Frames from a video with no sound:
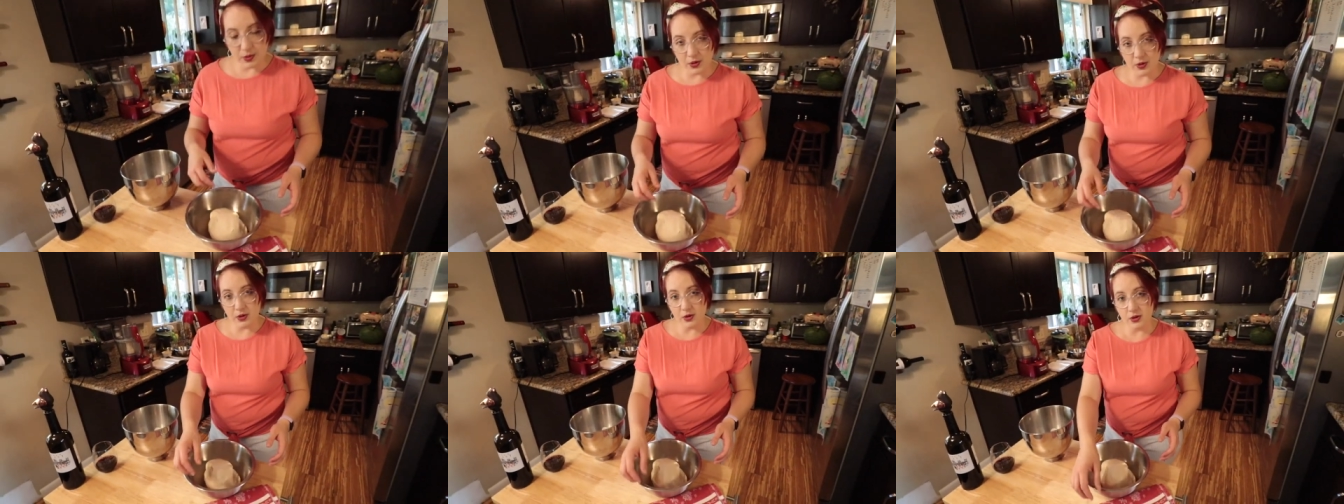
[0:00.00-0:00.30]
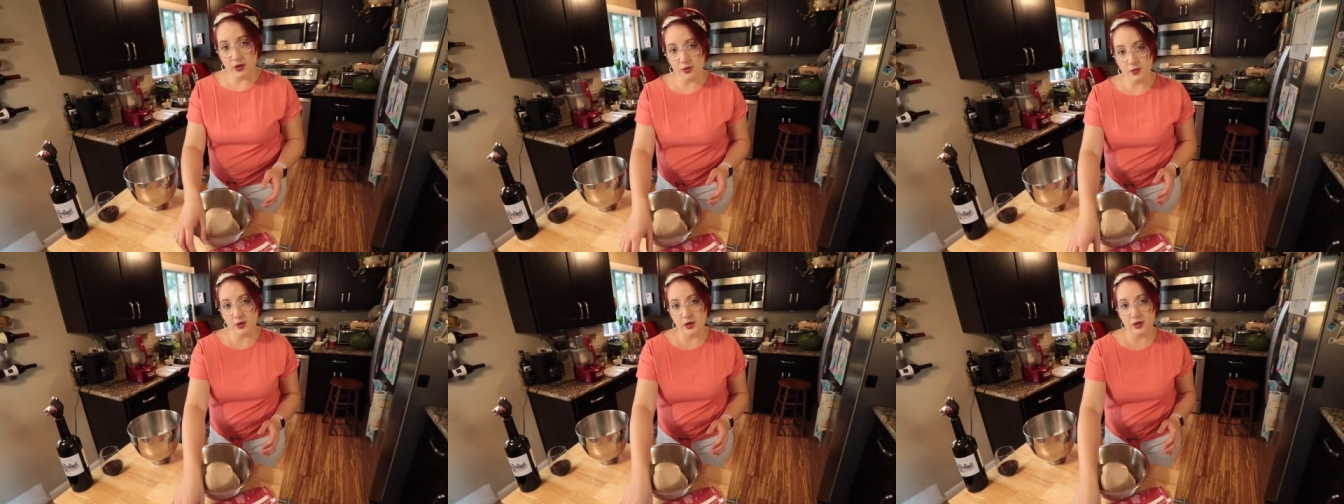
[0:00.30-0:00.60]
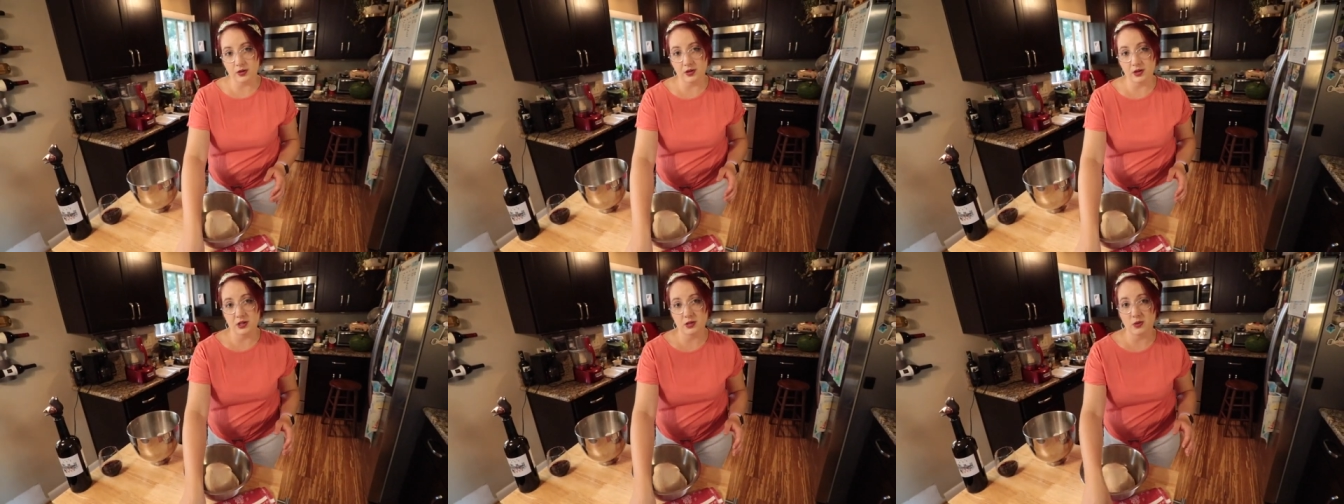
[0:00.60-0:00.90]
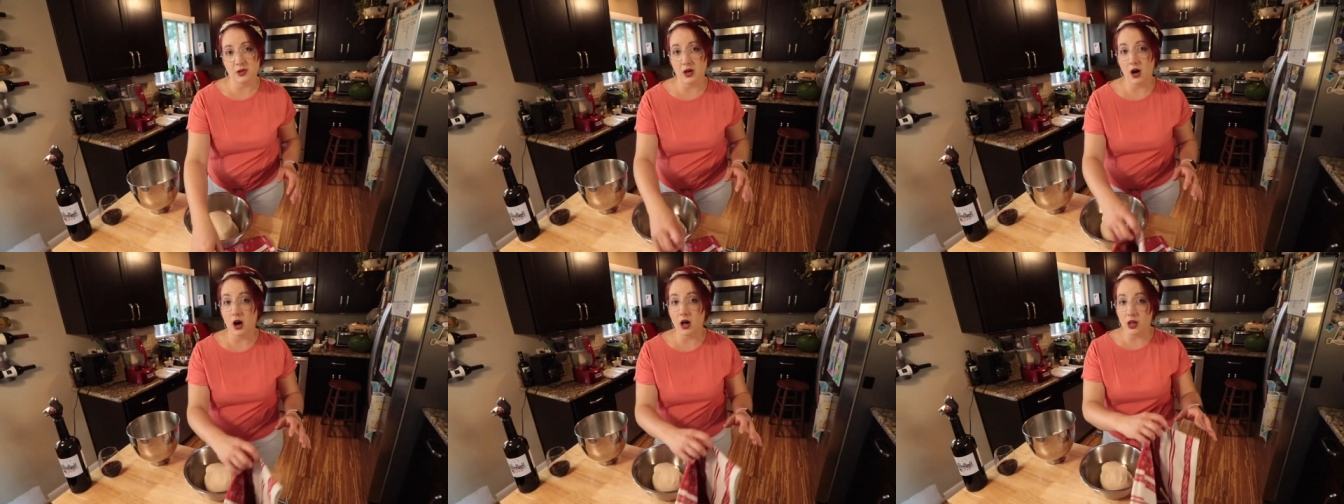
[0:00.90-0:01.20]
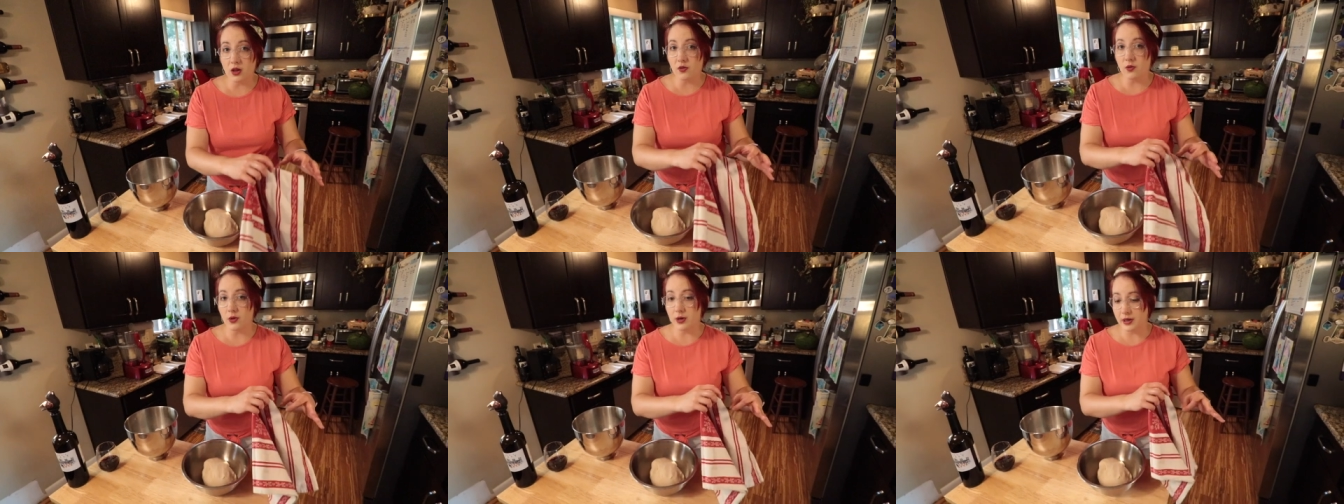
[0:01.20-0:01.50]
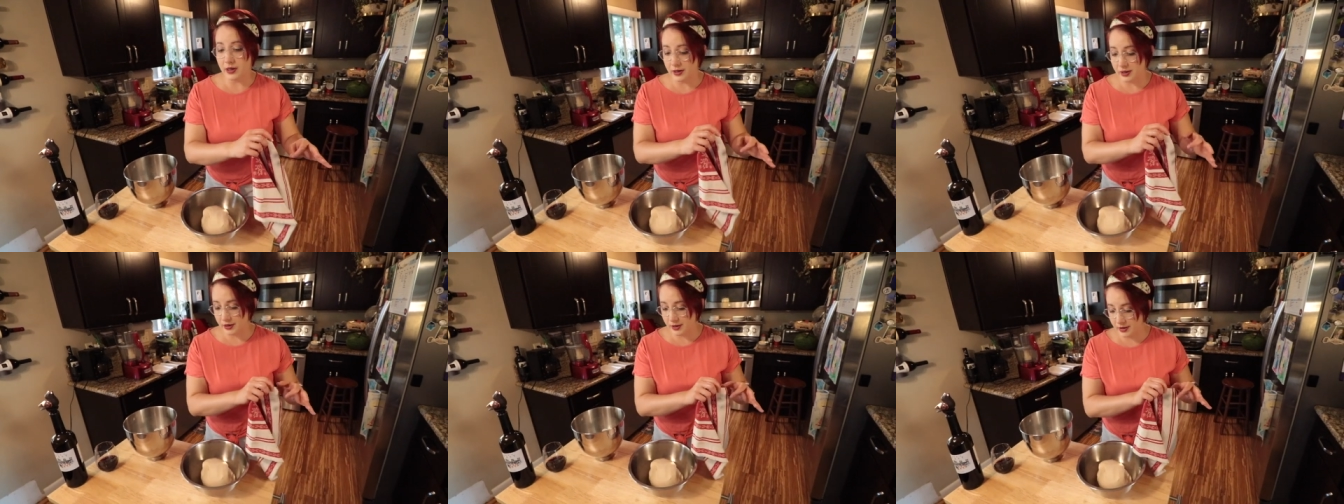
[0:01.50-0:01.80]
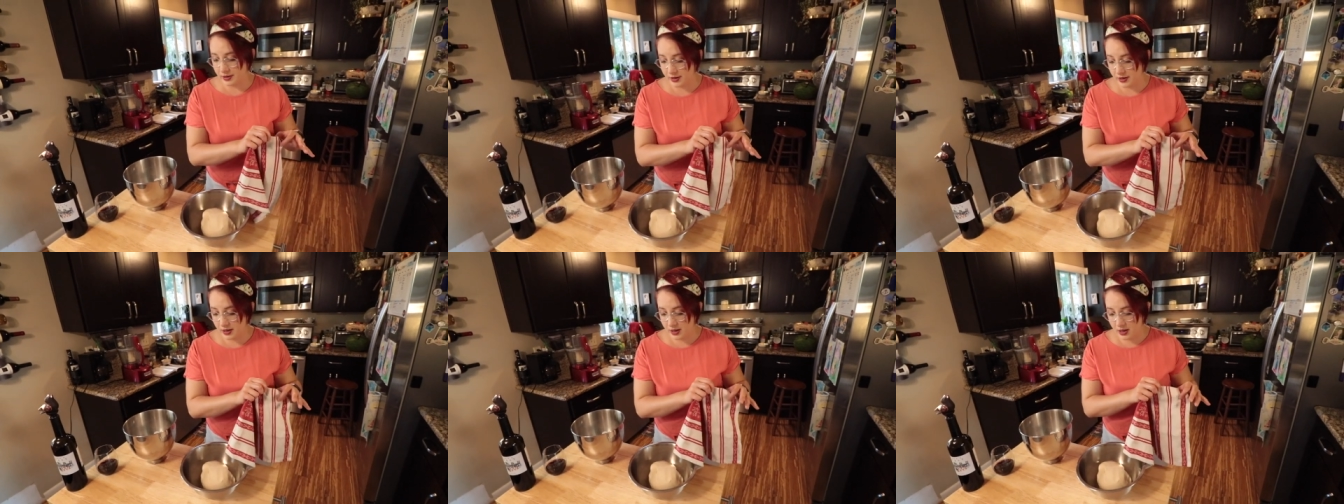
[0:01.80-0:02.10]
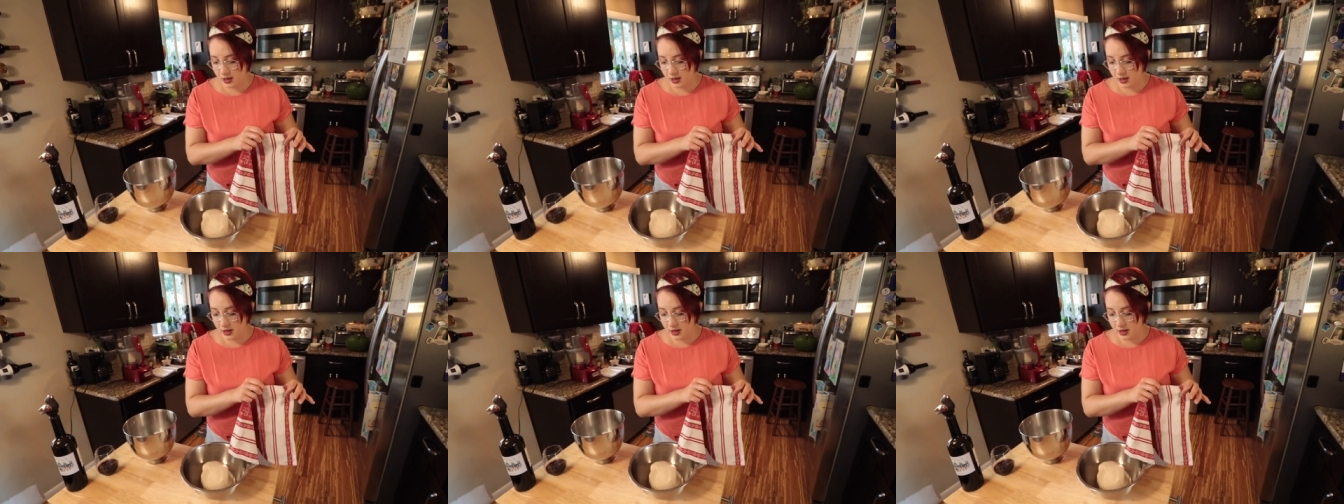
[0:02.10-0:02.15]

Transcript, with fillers: bowl, greased with olive oil,